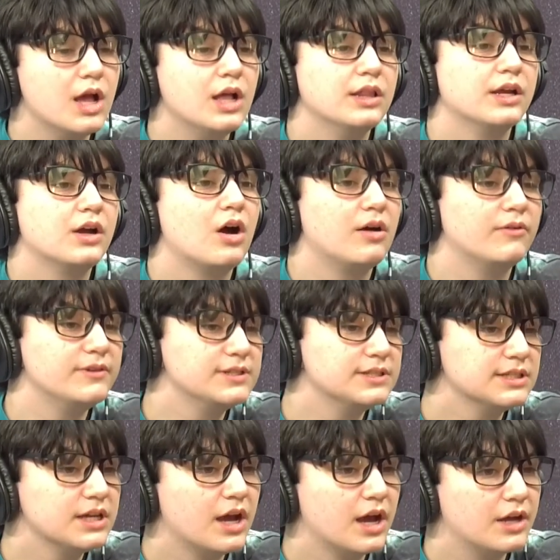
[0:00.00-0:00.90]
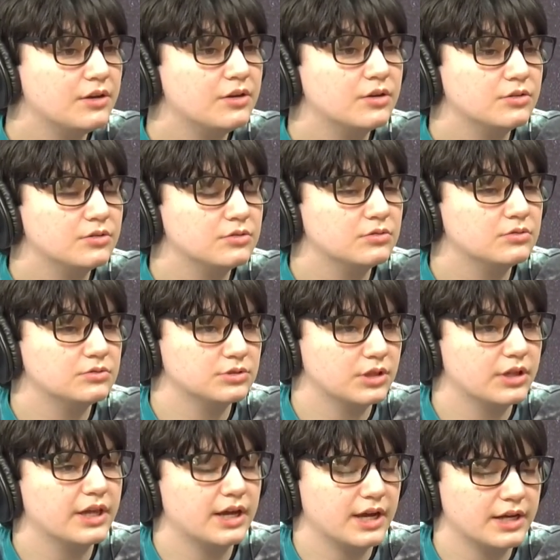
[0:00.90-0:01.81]
Like, obviously, I knew,
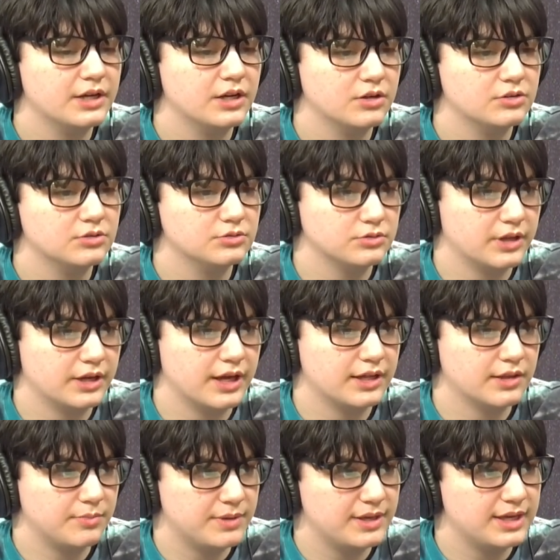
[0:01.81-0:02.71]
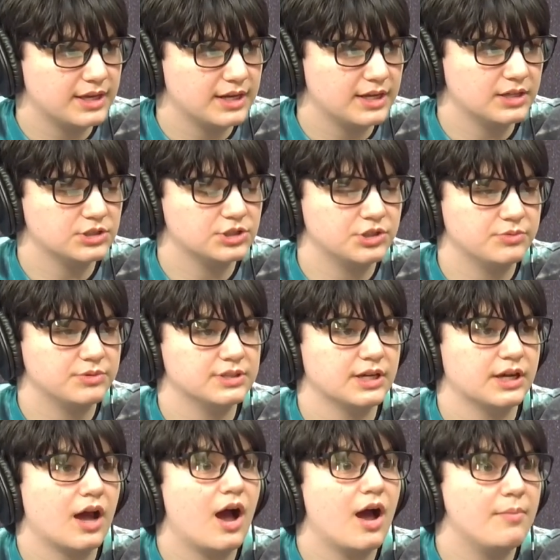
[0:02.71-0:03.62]
like, I know, like, at the beginning, she was
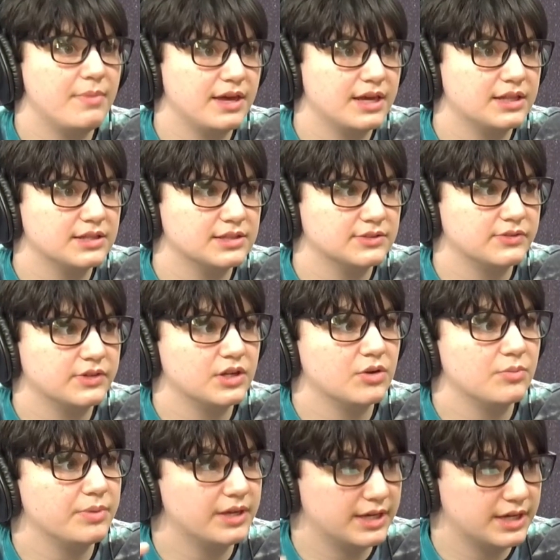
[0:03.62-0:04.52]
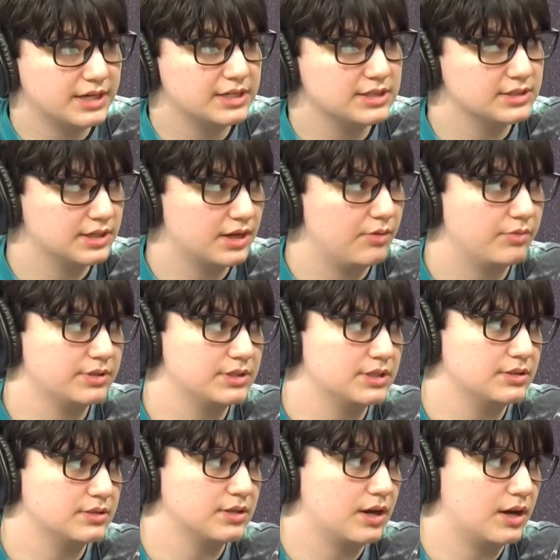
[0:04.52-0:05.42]
like, I'm making this video because I want
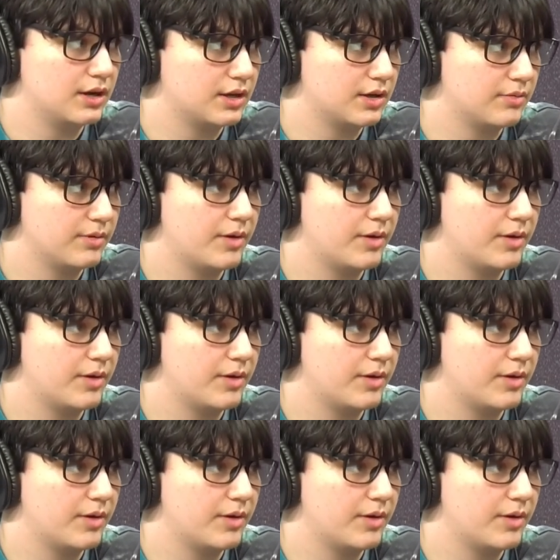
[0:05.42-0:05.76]
to talk,